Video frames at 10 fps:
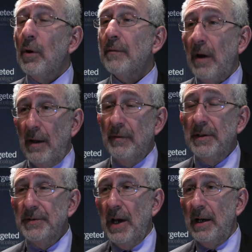45
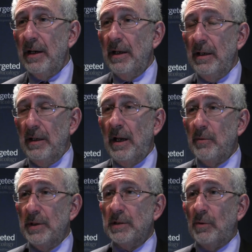is not an,
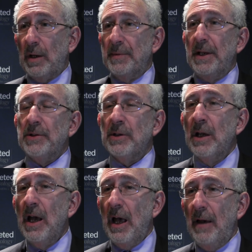unreasonable recommendation.